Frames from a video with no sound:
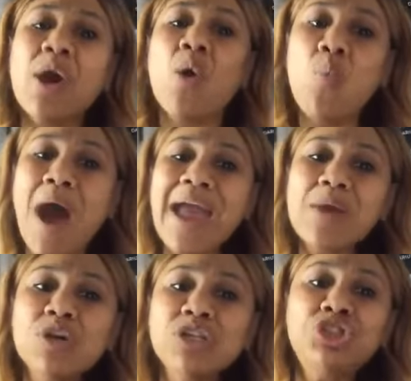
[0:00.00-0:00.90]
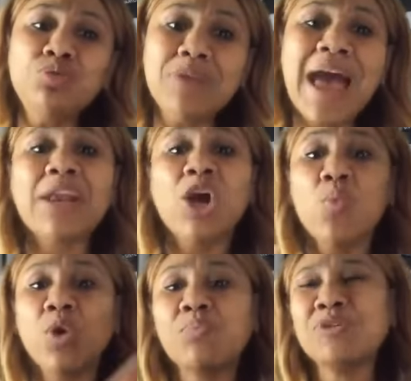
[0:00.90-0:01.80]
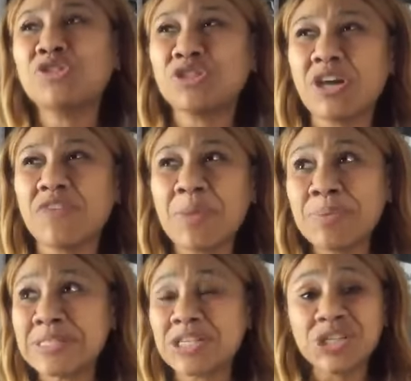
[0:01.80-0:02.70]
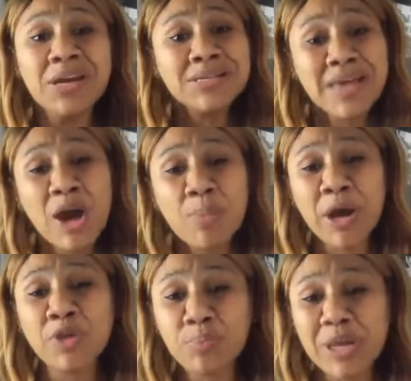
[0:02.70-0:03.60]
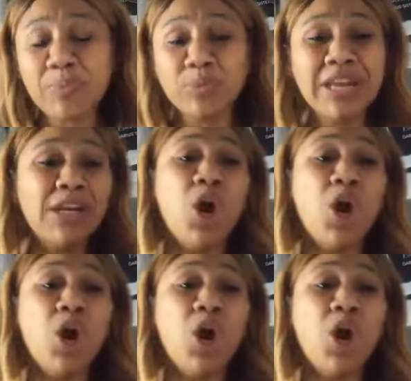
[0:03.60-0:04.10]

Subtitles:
Why would you not want to put yourself in position to help other people? Nina,